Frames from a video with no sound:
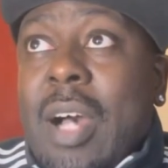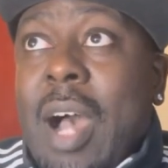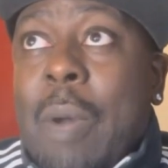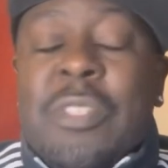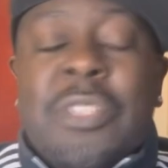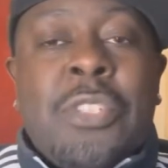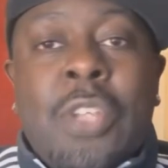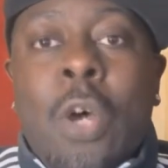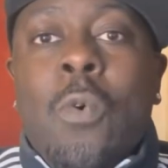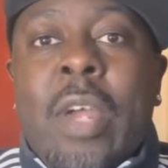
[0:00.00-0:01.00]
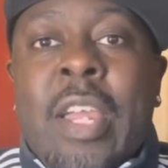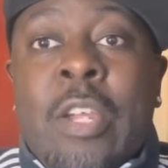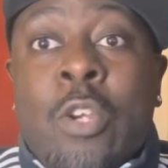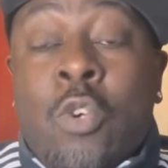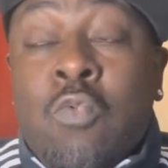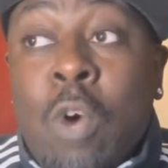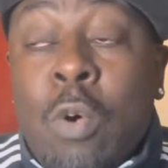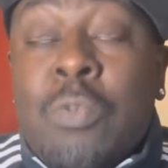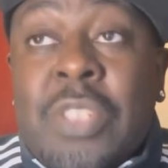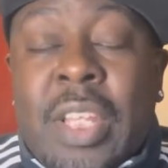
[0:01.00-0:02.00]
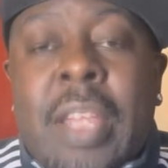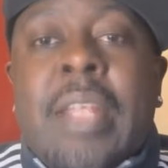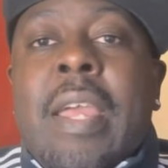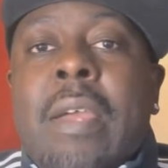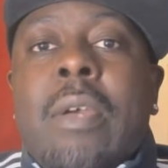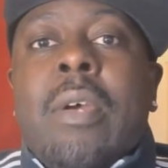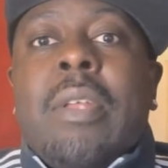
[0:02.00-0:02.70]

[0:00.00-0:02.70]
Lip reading: I was so engrossed in it